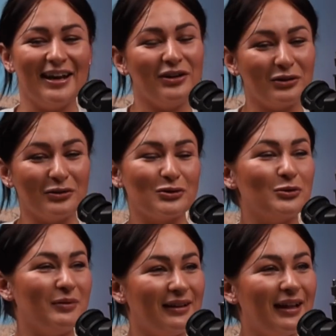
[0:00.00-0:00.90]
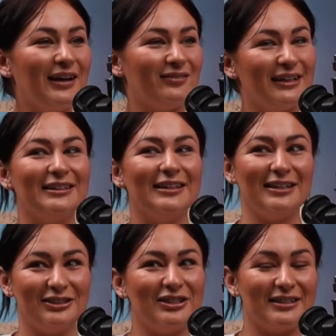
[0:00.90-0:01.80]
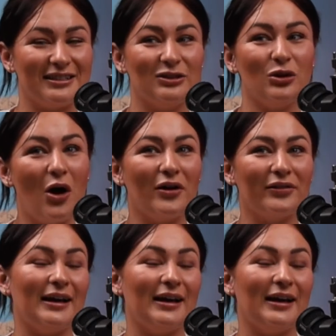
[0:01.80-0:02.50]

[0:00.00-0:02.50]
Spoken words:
you know, super lively and energetic dog